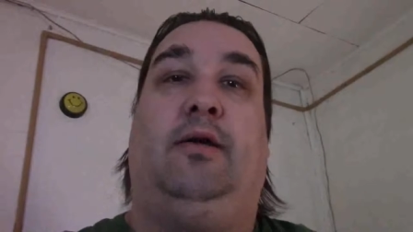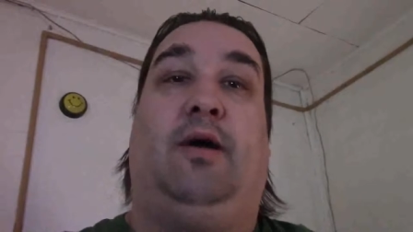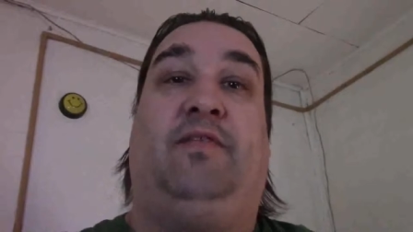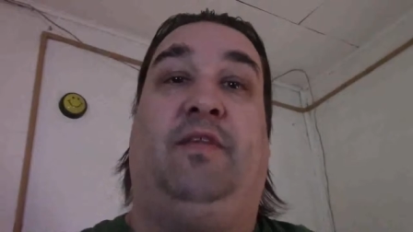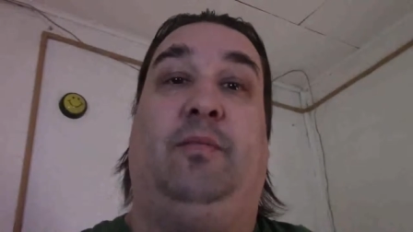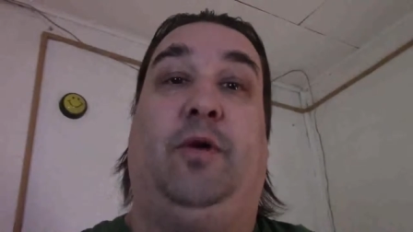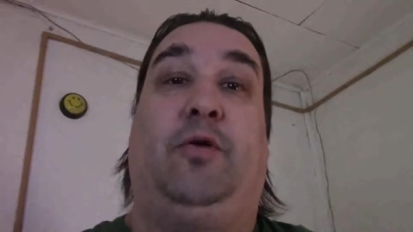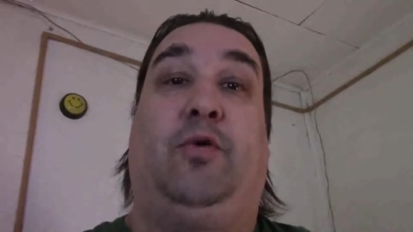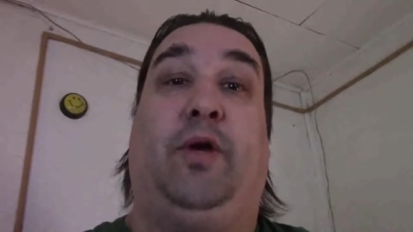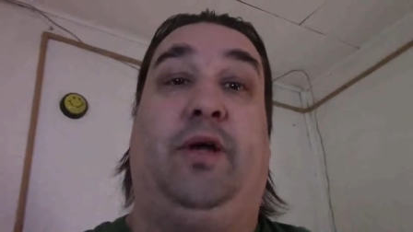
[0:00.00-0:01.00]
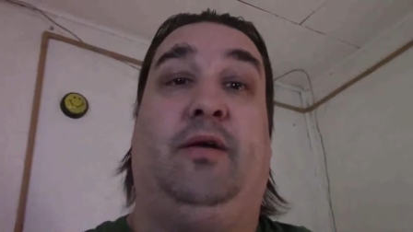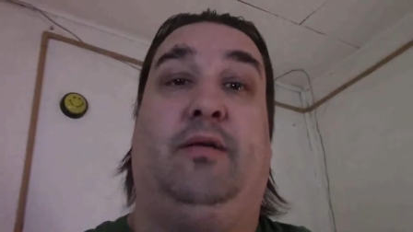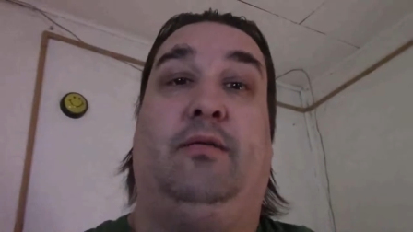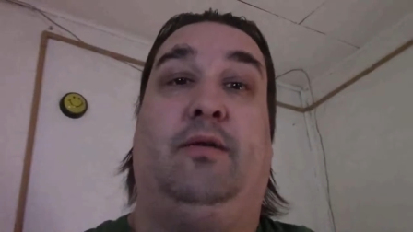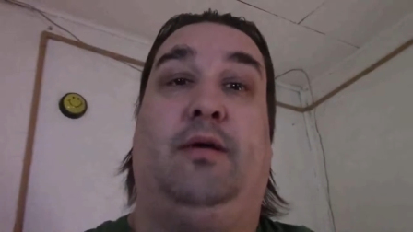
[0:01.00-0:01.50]
off the milkweed,
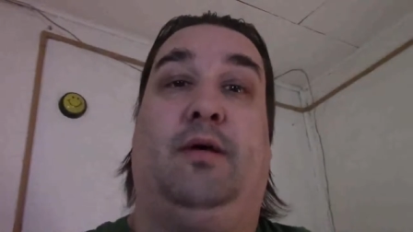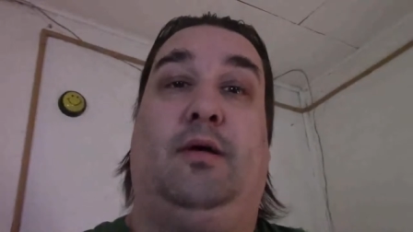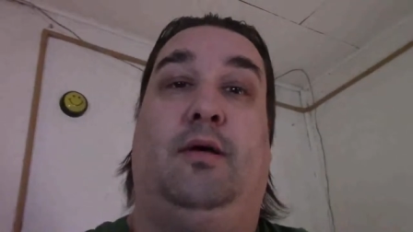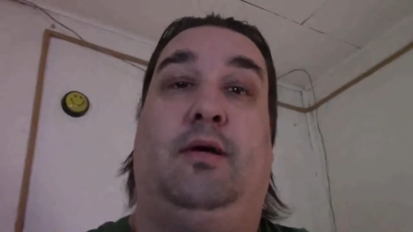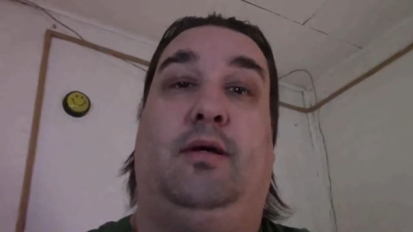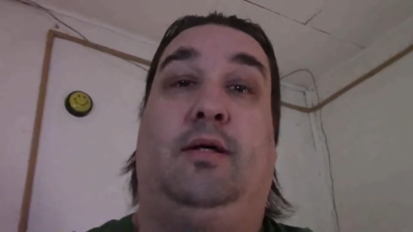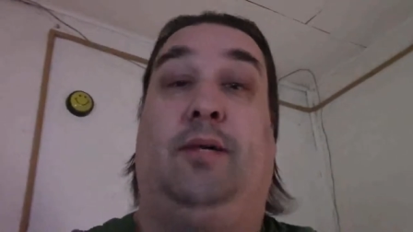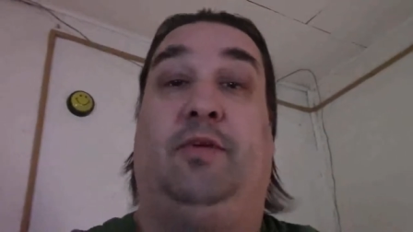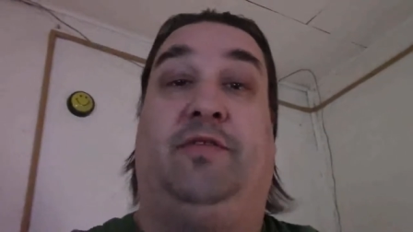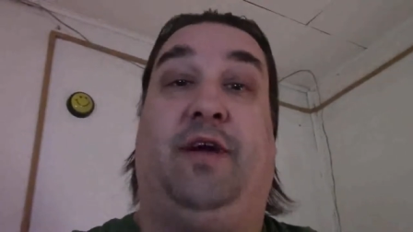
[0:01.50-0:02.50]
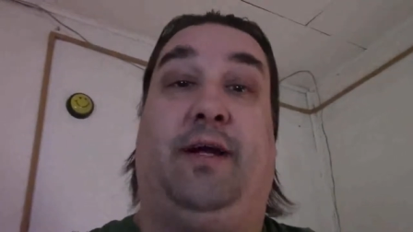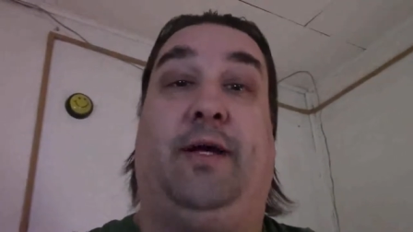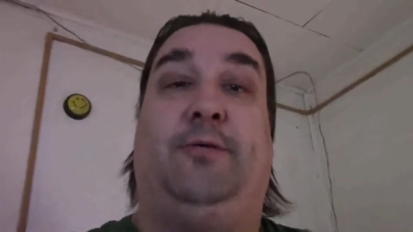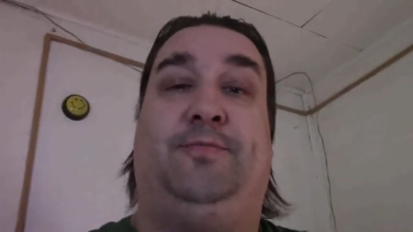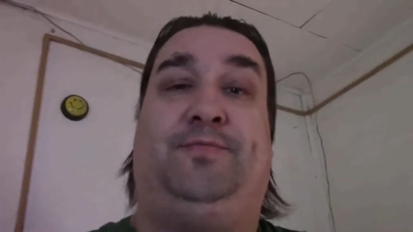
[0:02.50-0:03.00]
come to find
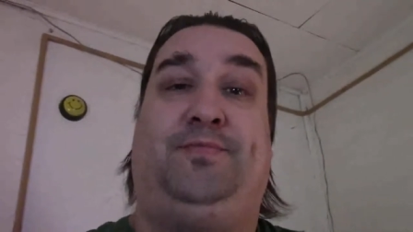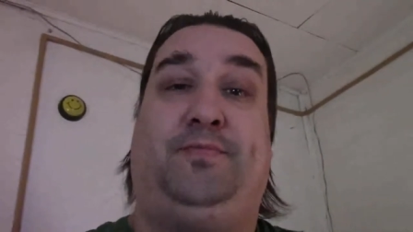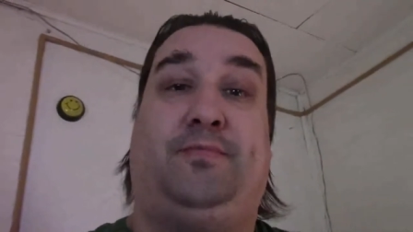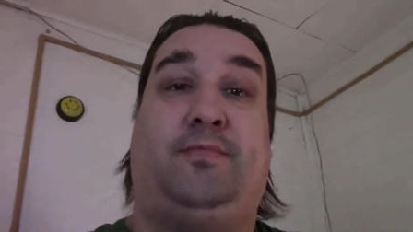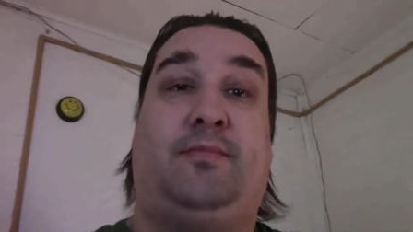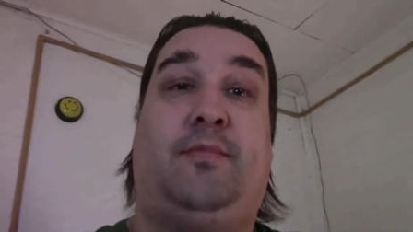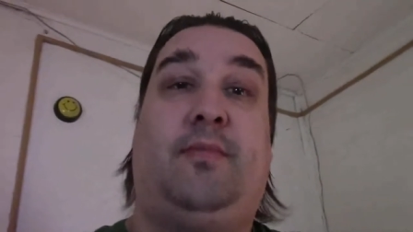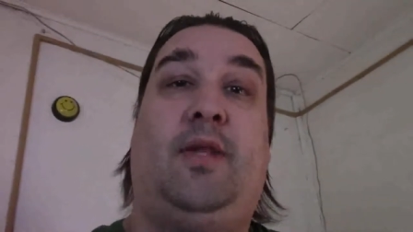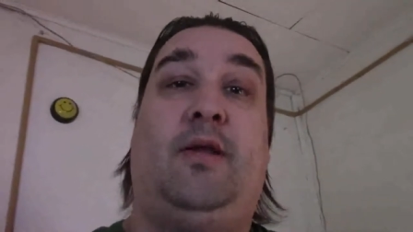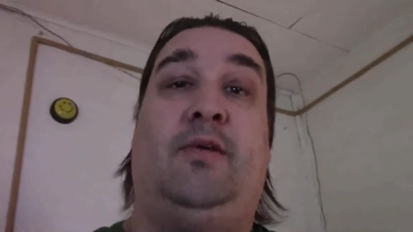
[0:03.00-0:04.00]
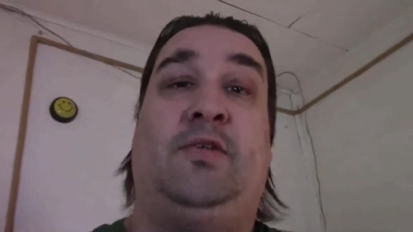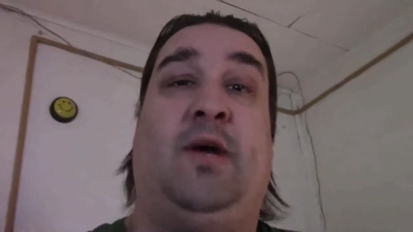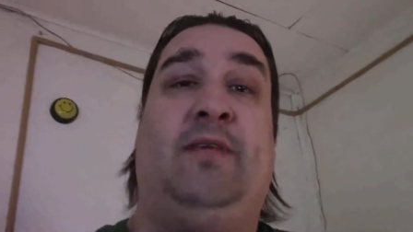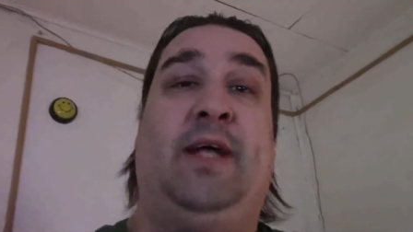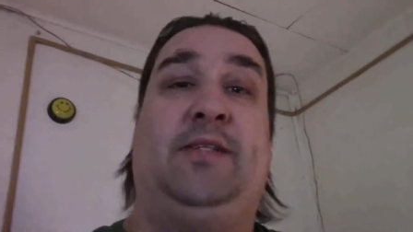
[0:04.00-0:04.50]
out. So
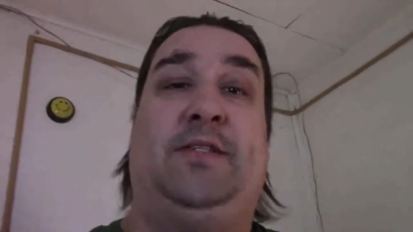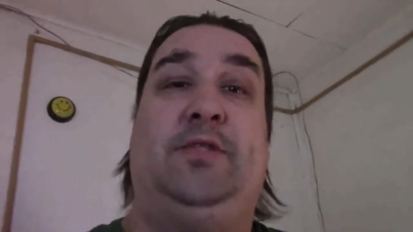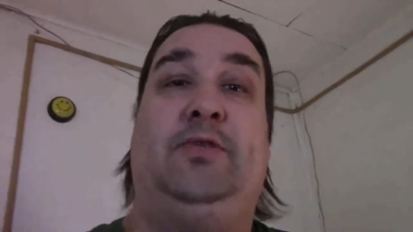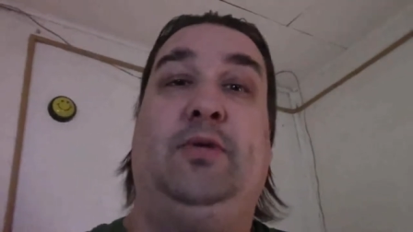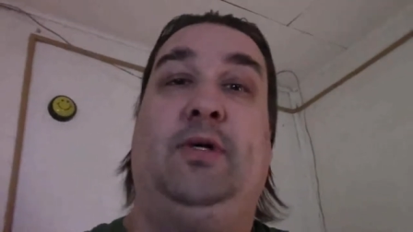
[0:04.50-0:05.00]
I've had two